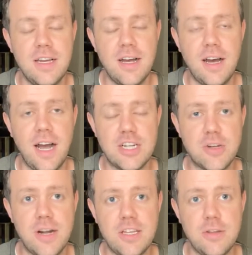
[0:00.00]
I
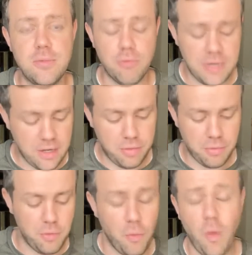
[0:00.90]
try to read
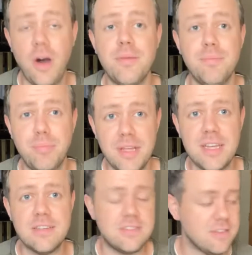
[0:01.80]
through one
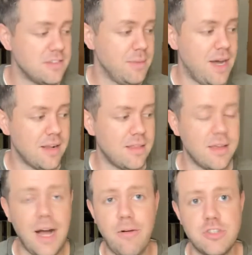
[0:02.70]
big systematic
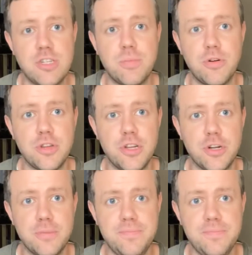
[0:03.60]
theology per year.